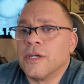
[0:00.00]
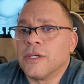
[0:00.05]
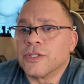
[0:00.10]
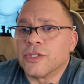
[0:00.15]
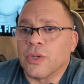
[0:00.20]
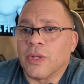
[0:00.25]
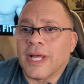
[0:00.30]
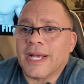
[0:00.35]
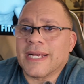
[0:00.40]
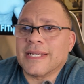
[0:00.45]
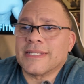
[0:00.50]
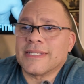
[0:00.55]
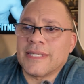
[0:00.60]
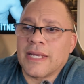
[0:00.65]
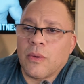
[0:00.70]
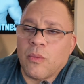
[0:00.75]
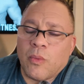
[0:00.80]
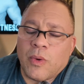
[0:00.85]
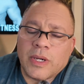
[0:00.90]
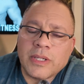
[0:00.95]
So like I
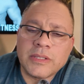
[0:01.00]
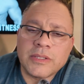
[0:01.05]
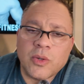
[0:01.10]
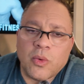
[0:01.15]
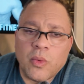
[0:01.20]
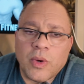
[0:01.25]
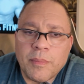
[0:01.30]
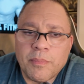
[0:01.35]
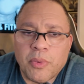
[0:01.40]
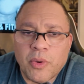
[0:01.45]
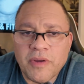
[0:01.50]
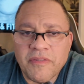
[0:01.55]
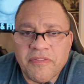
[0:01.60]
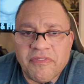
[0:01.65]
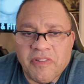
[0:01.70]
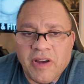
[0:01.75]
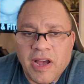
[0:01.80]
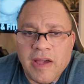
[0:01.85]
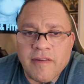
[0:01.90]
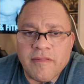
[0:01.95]
said, 1 to
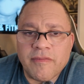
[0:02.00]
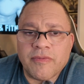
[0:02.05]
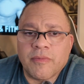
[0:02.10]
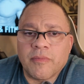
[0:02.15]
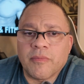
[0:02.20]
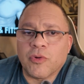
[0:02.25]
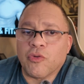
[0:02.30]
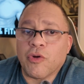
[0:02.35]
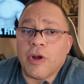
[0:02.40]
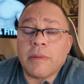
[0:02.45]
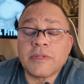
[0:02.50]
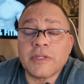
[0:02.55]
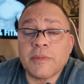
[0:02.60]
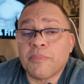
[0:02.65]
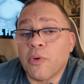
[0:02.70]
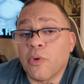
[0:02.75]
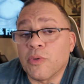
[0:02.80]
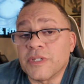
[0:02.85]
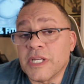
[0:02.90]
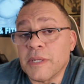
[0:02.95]
1.5 grams of
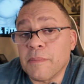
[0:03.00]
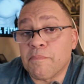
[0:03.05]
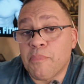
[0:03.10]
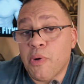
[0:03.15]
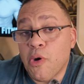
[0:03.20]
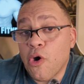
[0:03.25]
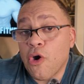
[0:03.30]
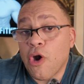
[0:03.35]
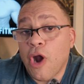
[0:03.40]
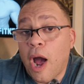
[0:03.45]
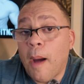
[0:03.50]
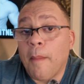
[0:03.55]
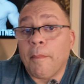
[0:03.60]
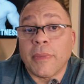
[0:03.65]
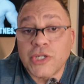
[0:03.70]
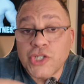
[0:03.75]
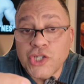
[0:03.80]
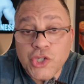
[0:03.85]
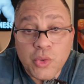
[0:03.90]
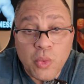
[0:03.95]
protein per how
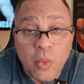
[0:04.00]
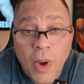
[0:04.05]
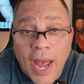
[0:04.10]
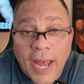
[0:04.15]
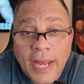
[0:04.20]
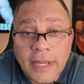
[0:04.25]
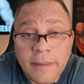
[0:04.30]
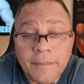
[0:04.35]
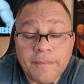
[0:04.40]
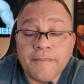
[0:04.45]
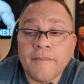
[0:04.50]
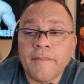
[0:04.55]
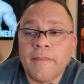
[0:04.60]
much you weigh,